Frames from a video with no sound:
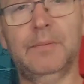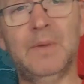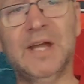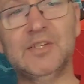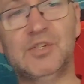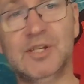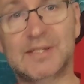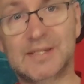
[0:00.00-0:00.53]
the
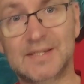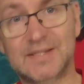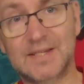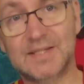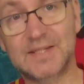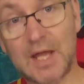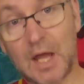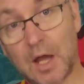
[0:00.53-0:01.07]
Manchester
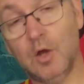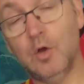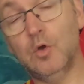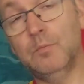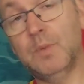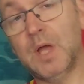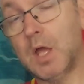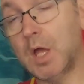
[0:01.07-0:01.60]
City
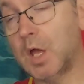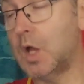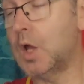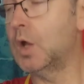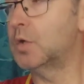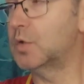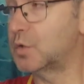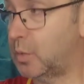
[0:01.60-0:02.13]
Home
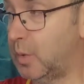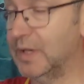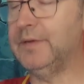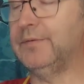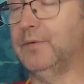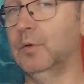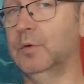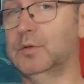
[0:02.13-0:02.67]

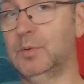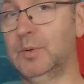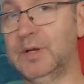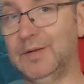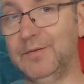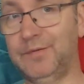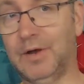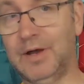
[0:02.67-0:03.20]

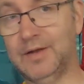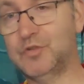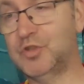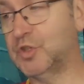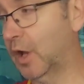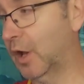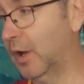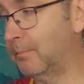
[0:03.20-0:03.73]
24-25
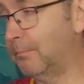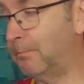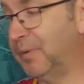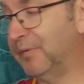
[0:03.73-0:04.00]
shirt.